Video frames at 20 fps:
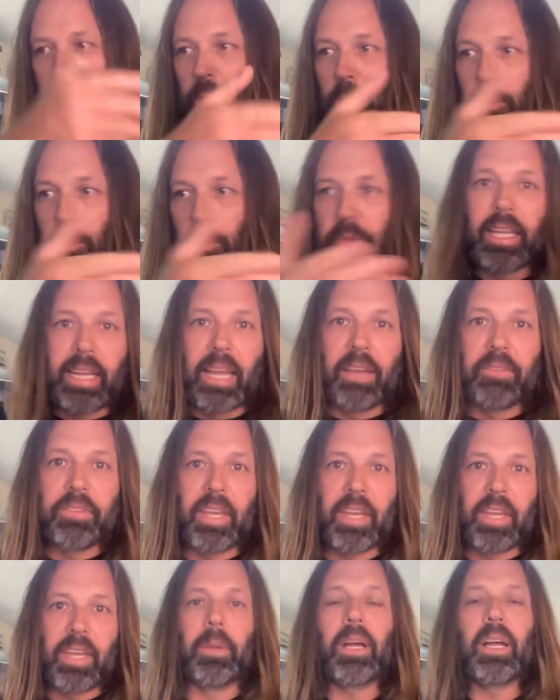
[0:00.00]
you can
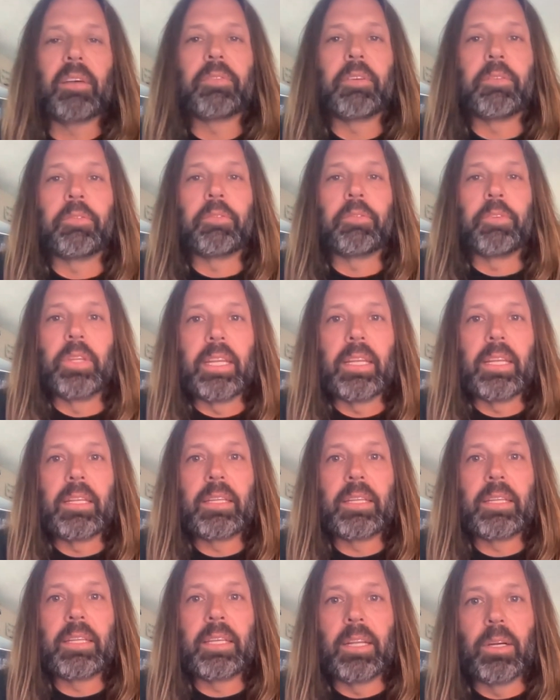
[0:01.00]
have time off if you need
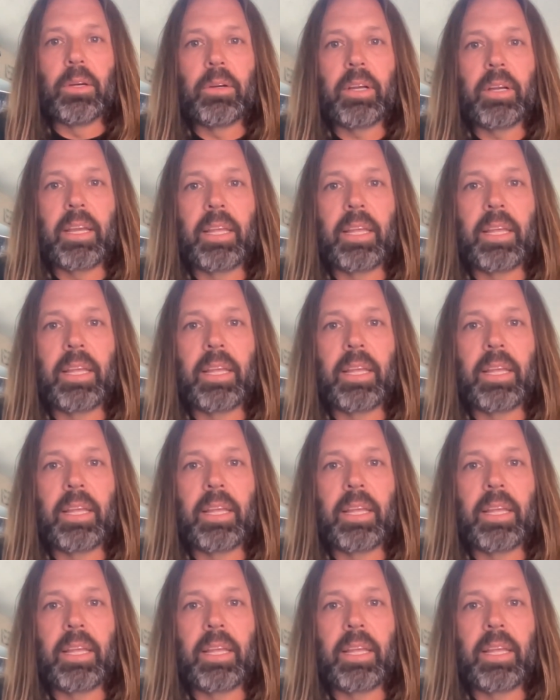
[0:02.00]
it, you know.